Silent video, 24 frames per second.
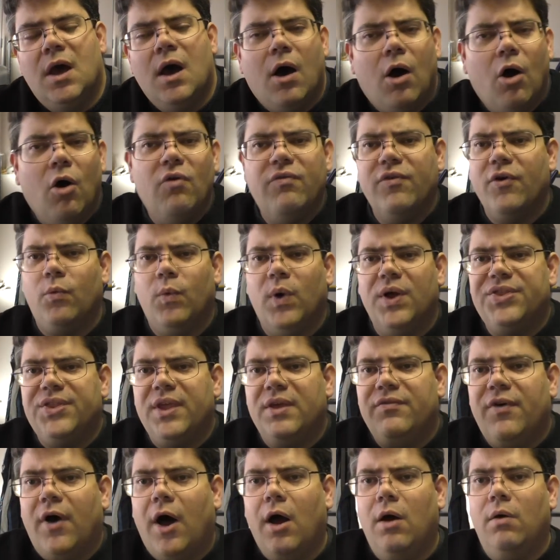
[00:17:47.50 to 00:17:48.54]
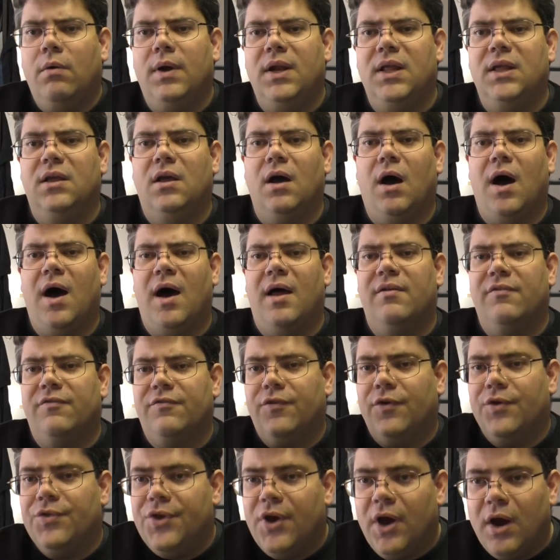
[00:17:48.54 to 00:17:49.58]
over what they've already got
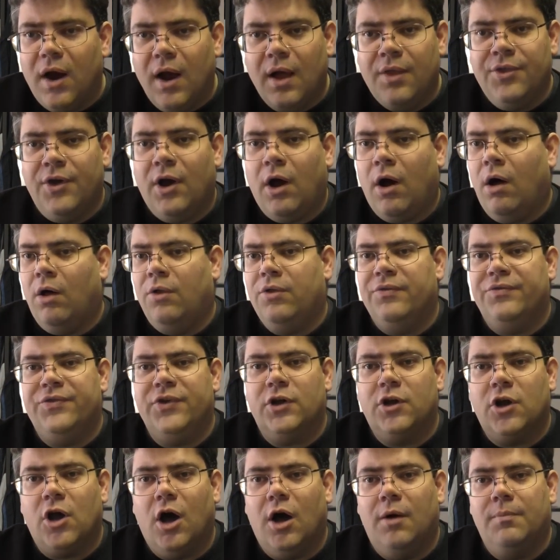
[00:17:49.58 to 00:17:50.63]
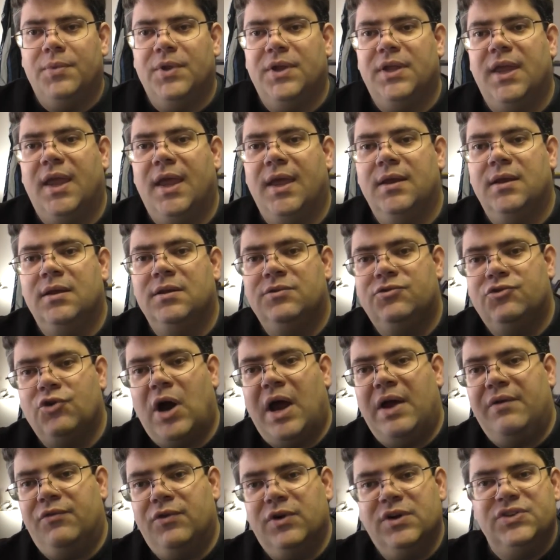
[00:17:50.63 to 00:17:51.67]
for their all of their complicated
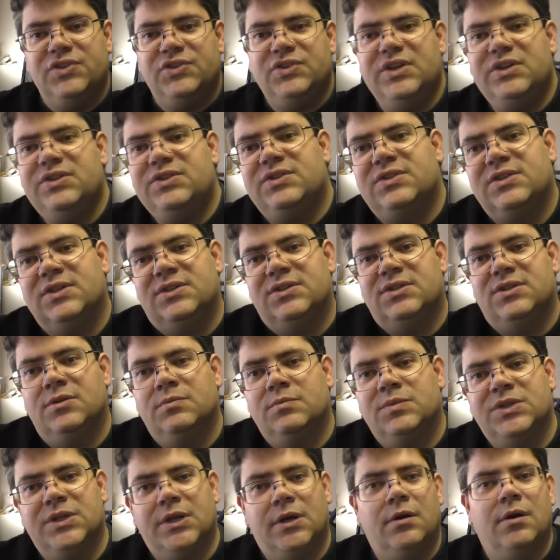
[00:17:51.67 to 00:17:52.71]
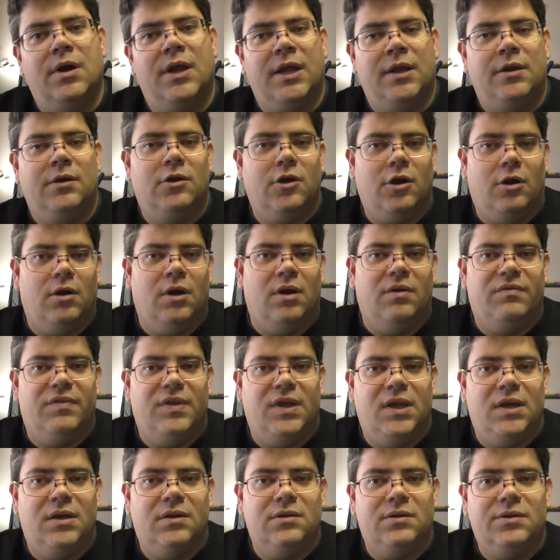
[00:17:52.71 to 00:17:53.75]
driver assist systems that are in current
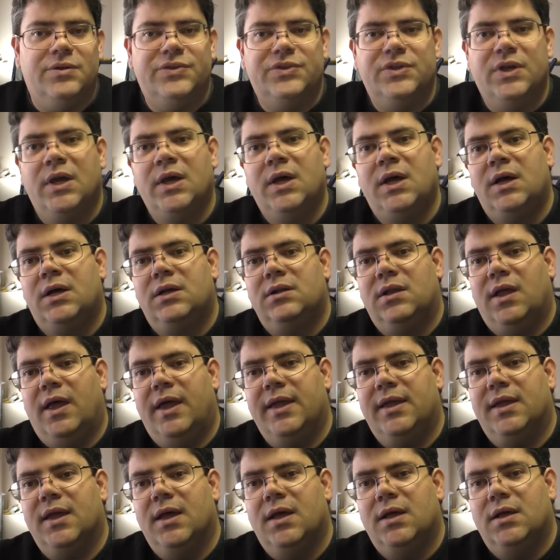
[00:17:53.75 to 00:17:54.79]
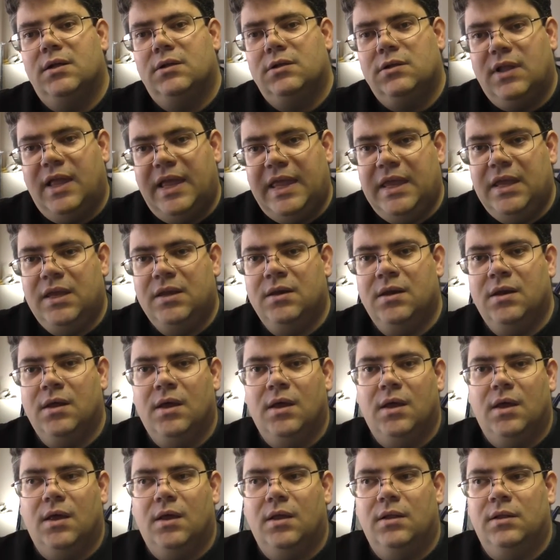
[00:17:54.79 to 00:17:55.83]
vehicles, like lane
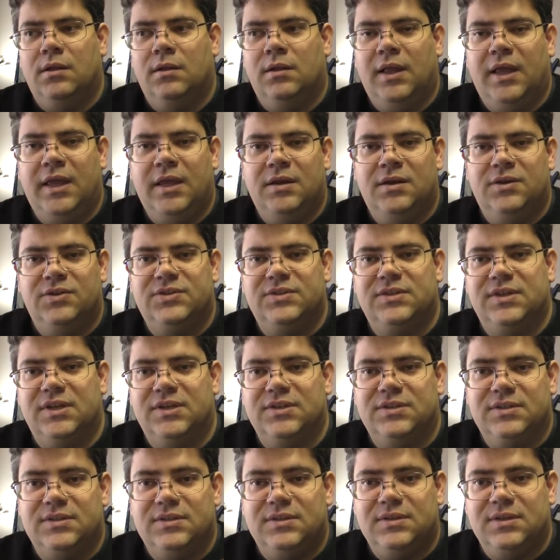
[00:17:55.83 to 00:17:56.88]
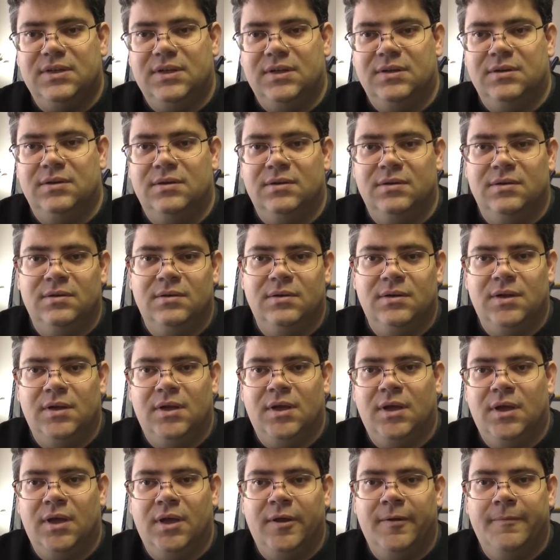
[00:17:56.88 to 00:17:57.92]
lane assist and
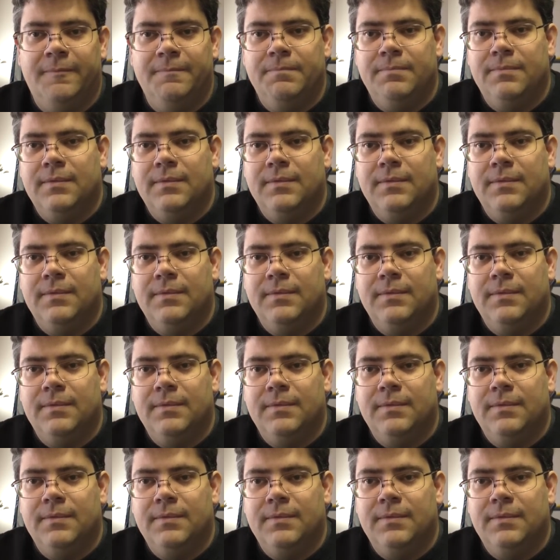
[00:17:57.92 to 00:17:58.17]
uh,